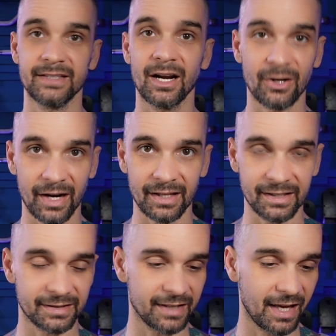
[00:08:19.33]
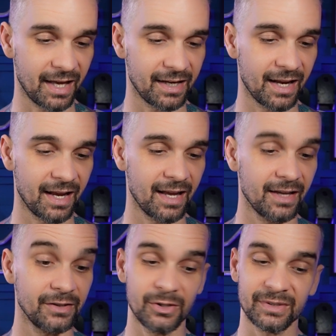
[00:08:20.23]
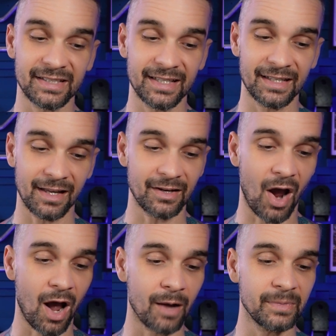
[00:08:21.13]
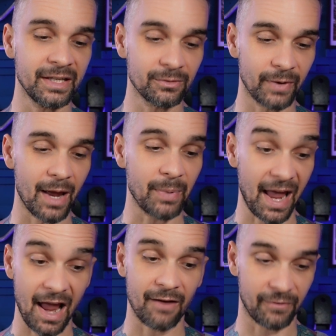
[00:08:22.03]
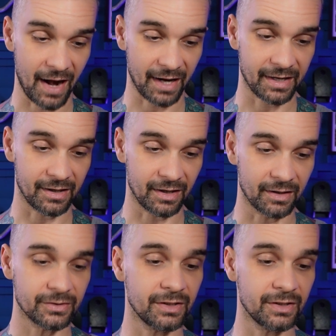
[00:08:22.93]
Dare Greatly said, using an Omni Rep half rack here,